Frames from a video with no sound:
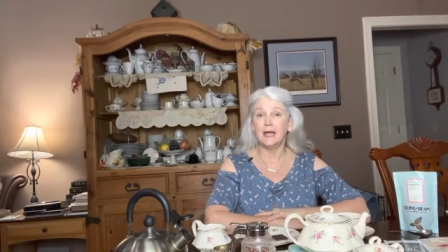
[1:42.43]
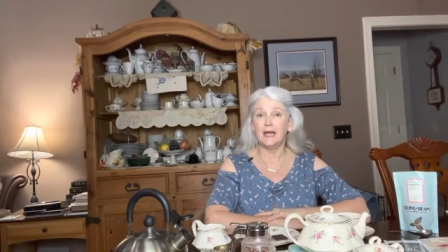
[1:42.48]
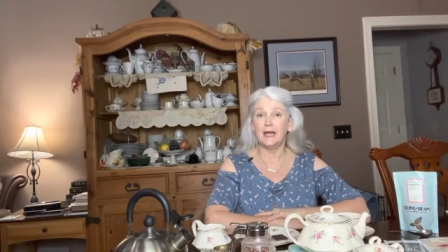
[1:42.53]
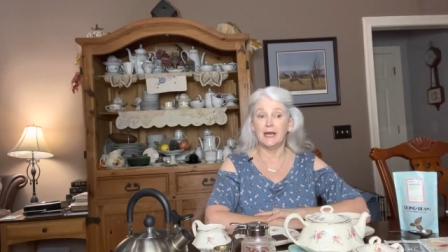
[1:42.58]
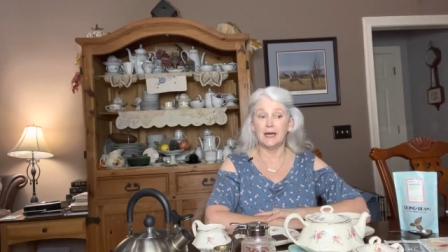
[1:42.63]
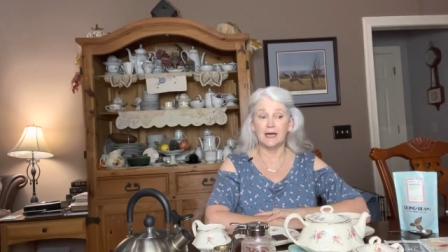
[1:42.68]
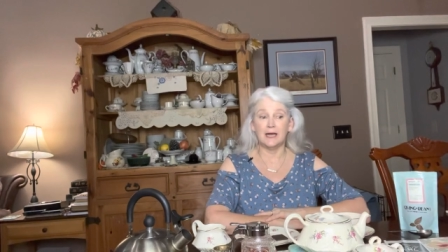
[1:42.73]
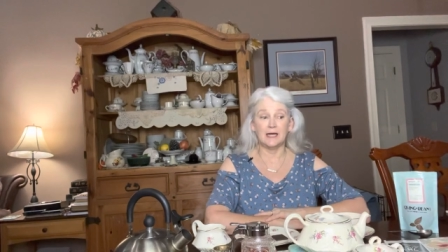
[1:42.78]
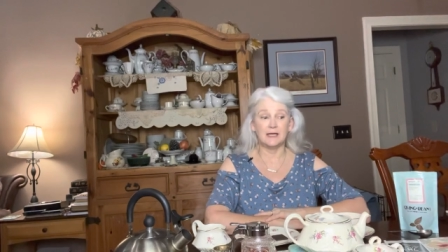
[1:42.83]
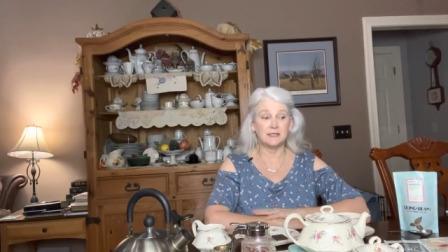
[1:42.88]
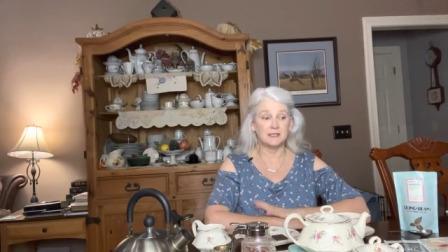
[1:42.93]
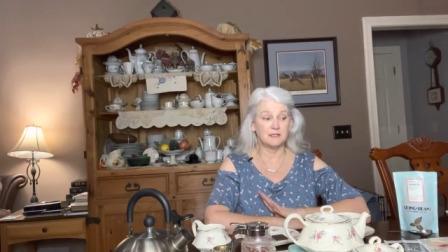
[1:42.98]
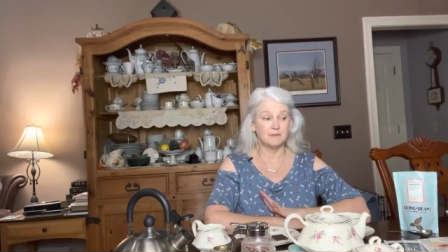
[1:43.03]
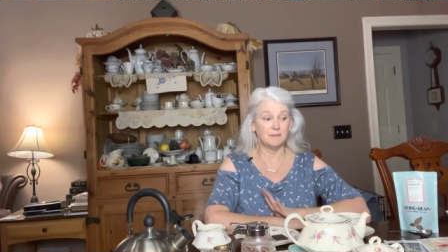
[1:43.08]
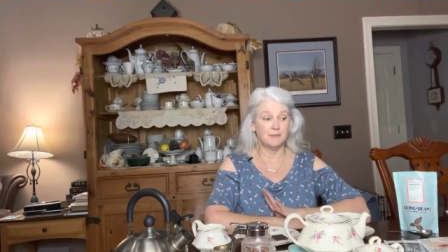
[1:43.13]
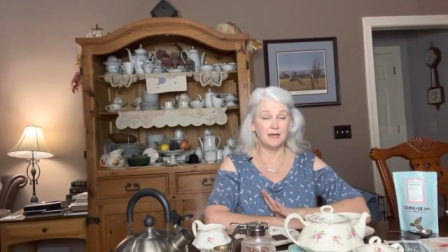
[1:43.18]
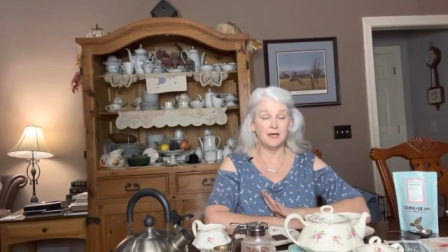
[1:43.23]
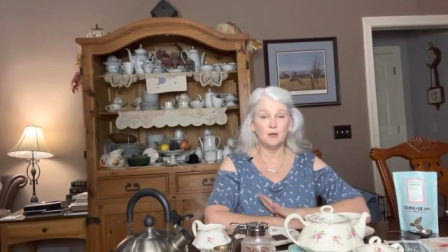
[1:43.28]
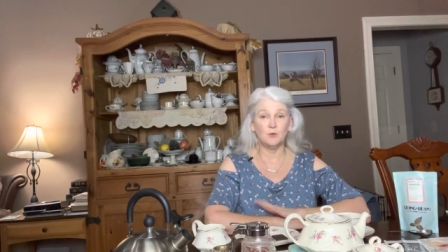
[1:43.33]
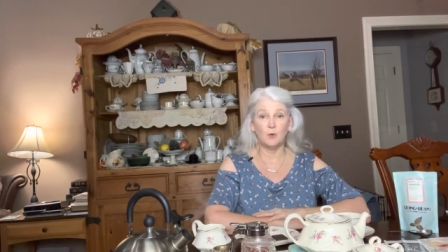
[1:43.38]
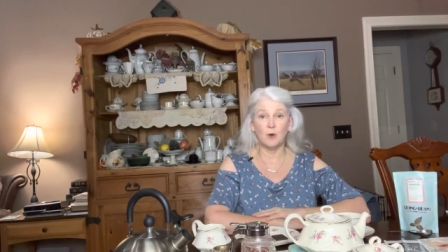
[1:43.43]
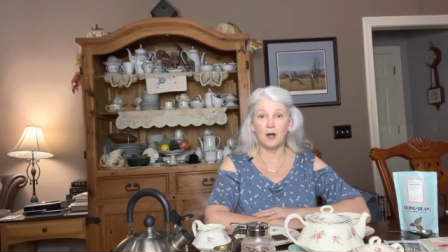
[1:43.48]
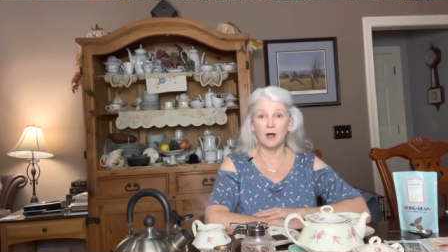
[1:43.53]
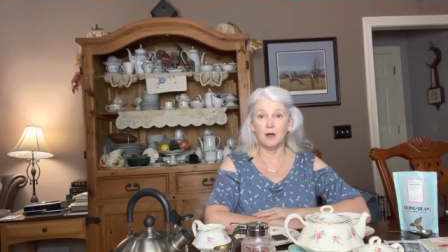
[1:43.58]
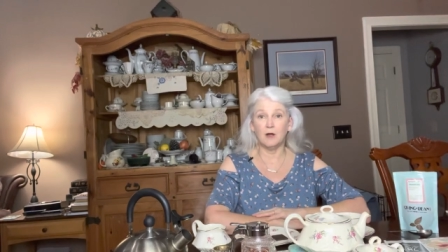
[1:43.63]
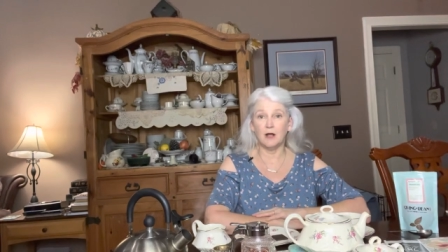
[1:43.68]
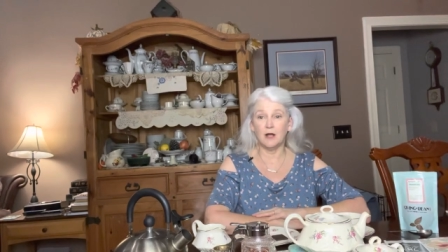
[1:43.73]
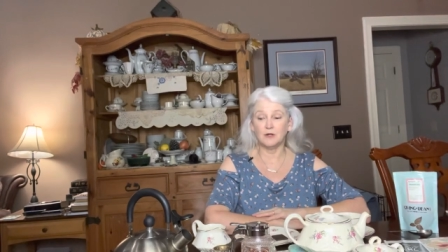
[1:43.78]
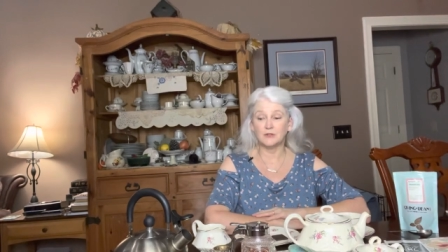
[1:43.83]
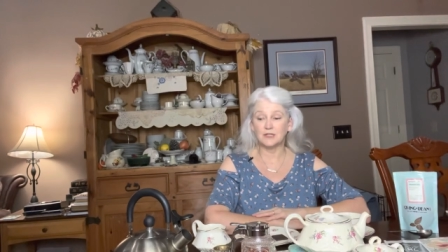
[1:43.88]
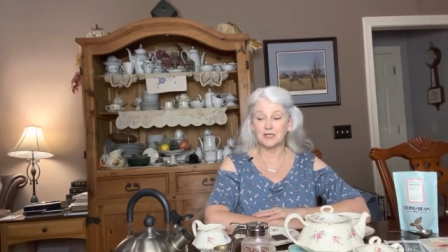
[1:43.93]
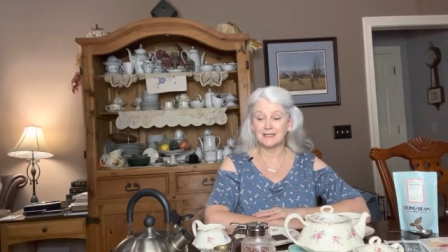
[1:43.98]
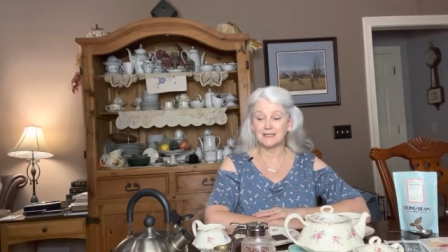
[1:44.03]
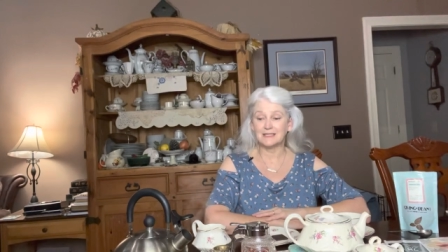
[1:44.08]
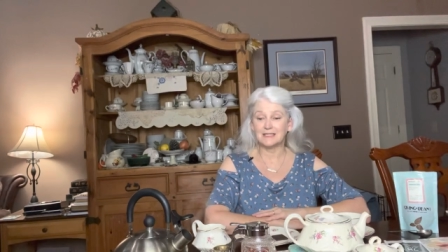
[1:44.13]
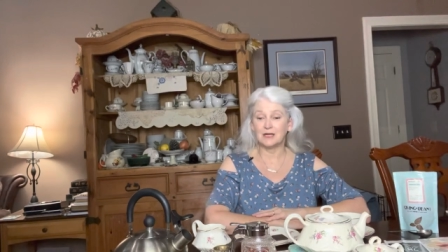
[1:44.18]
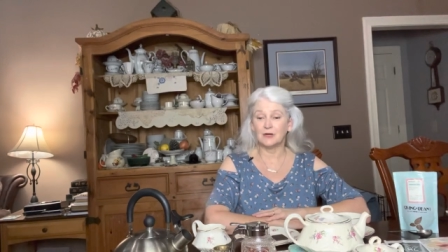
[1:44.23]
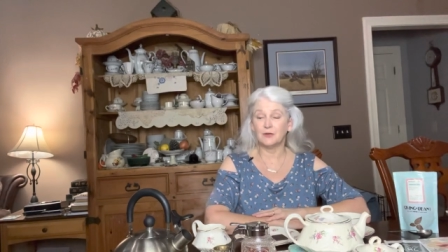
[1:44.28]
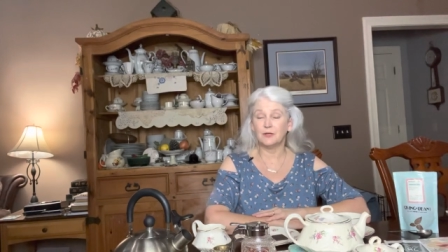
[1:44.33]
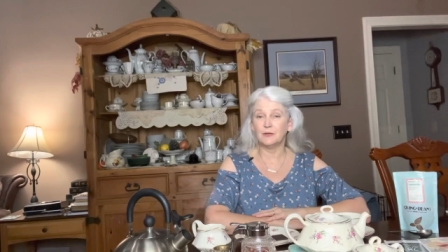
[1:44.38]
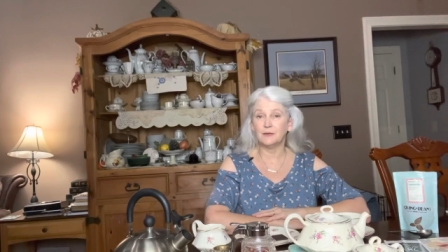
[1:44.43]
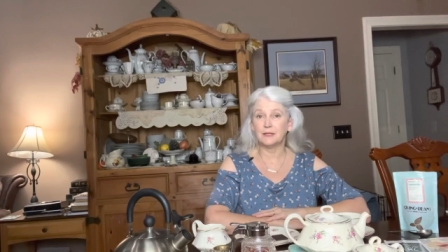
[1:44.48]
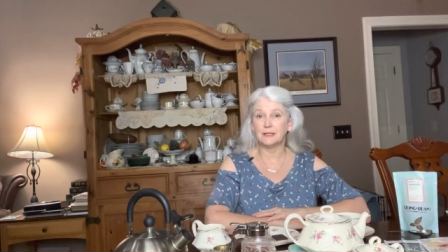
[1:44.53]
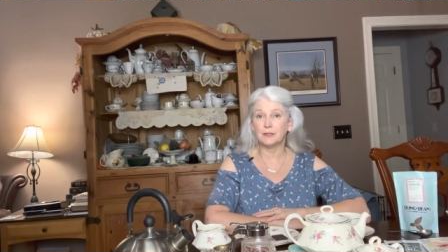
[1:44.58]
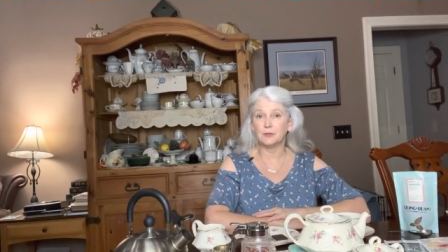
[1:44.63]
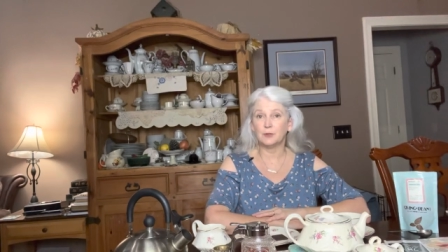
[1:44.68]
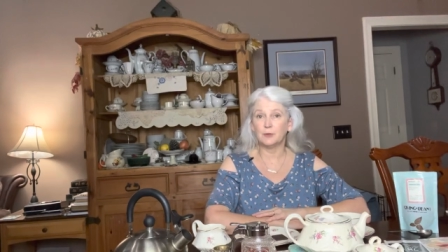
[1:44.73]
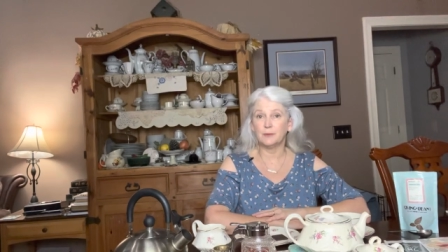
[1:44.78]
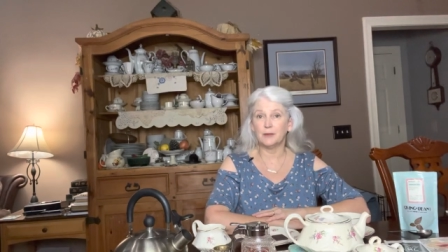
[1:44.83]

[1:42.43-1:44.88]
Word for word: And meanwhile, I'll just tell you a little